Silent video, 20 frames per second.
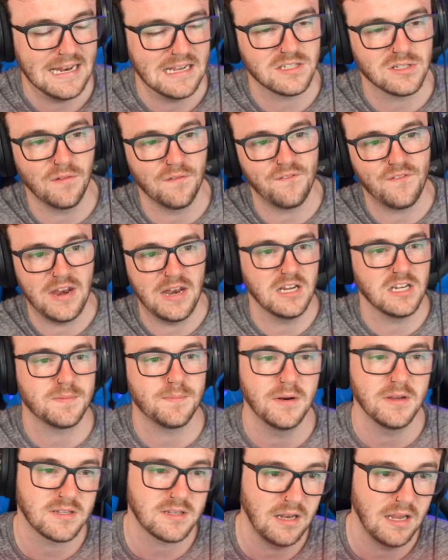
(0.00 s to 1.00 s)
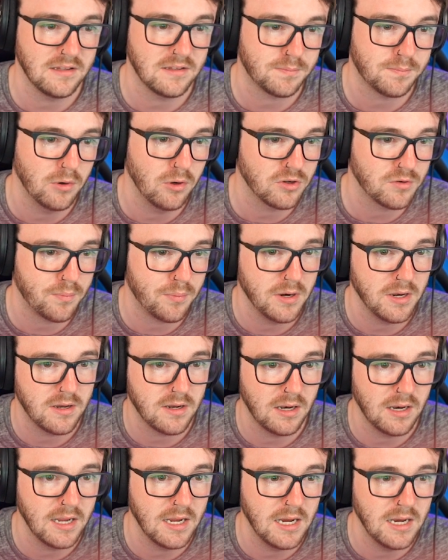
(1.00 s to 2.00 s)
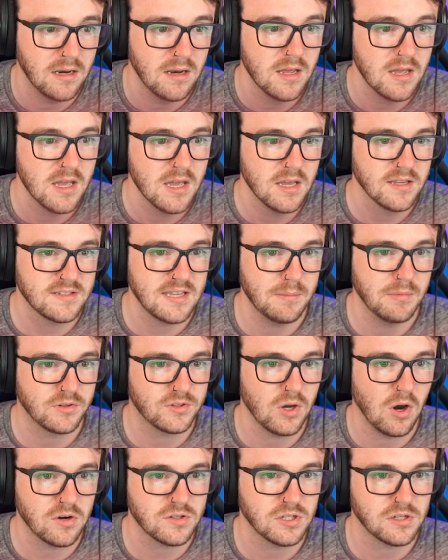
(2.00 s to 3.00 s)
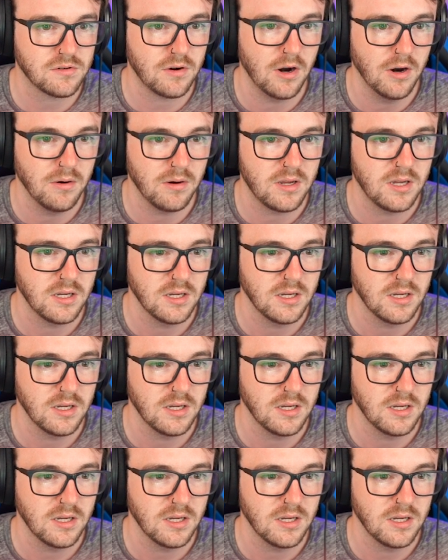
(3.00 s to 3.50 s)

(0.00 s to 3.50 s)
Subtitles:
It's not finished, but it looks pretty clean. Same with Toxicroak.